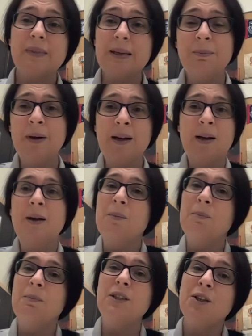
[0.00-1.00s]
Mm,
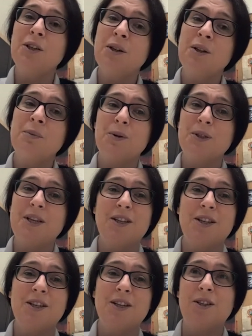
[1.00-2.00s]
material
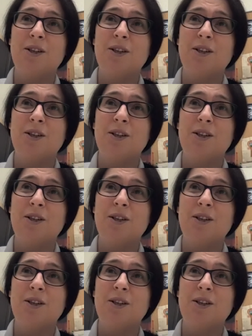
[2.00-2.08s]
possessions,